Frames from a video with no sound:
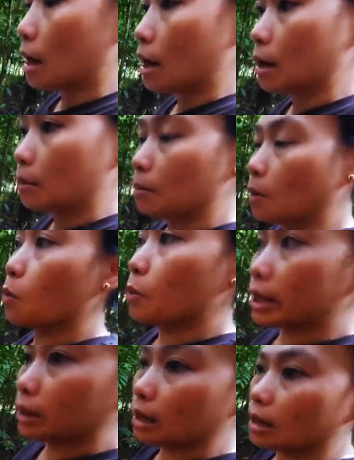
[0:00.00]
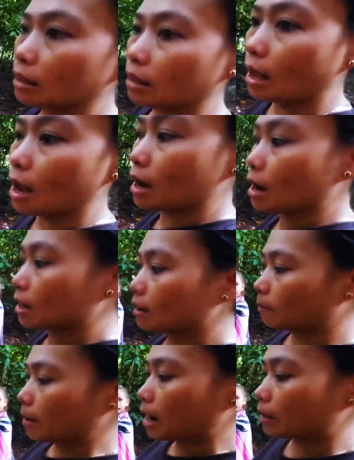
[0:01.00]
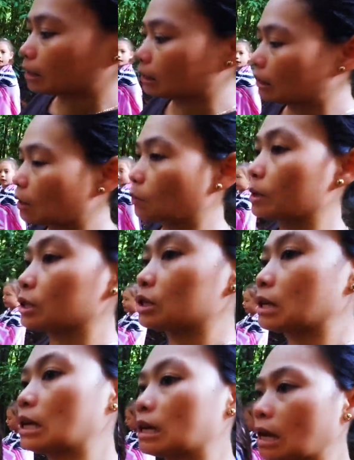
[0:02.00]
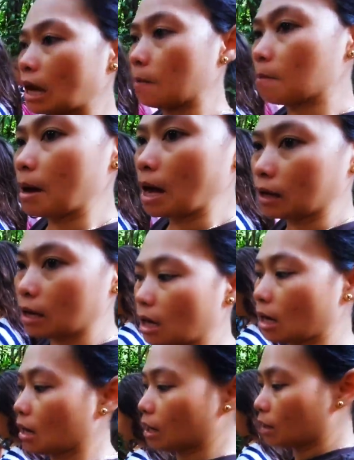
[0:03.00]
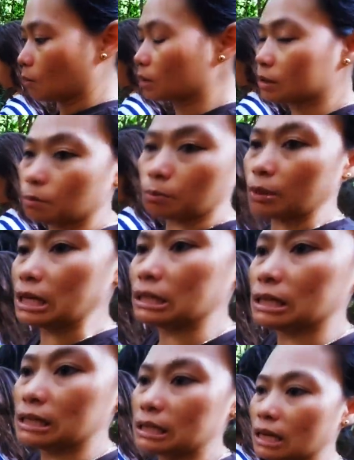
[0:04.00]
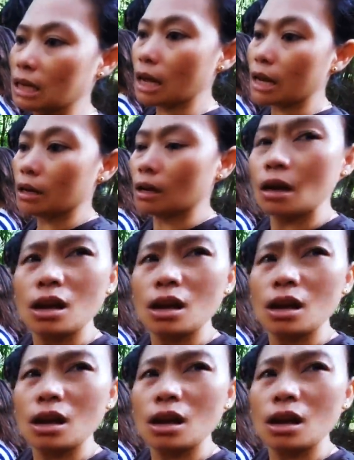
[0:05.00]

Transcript: um, went in there and apparently when she, he came back here he was pretty sick and